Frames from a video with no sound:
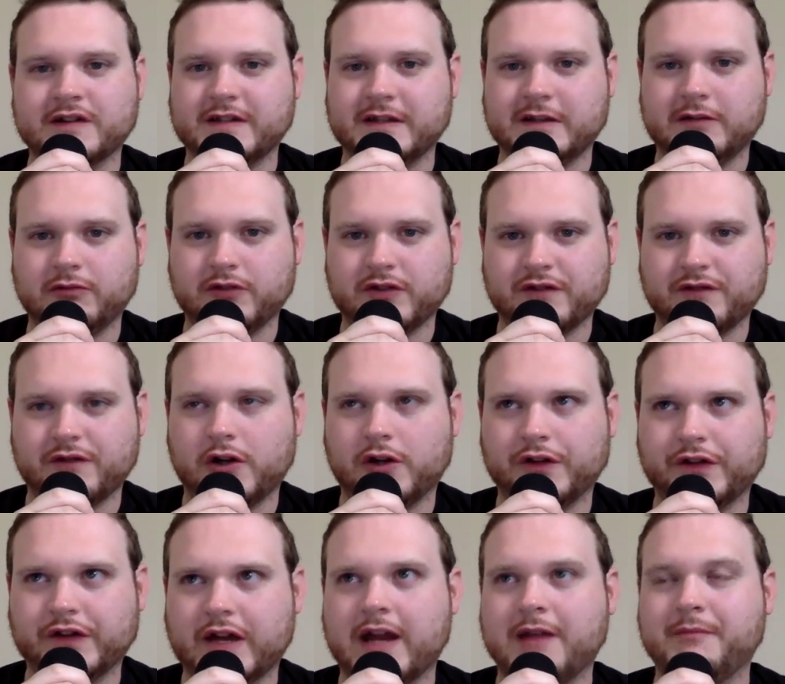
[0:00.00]
sequels of all
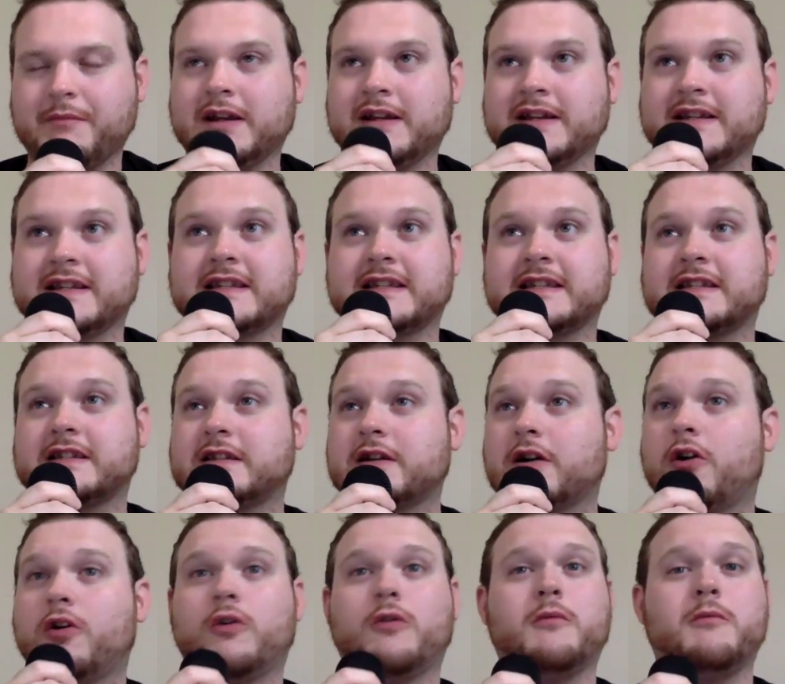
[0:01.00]
time. It is
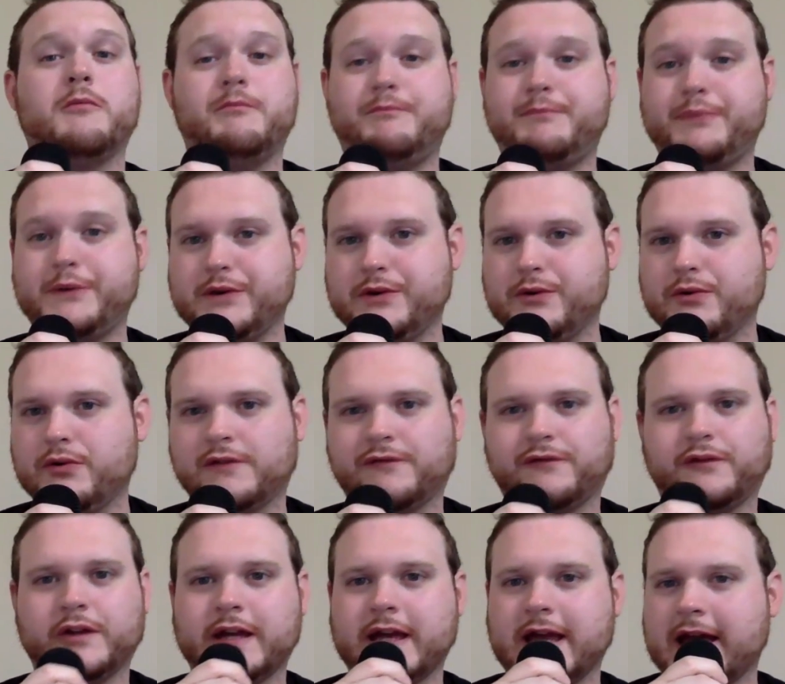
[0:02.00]
so
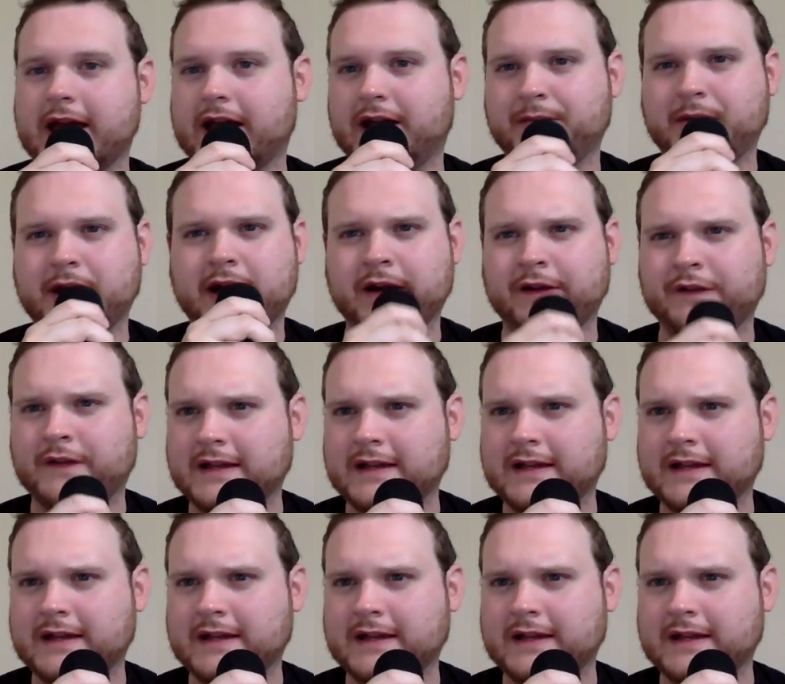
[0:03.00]
beautifully animated.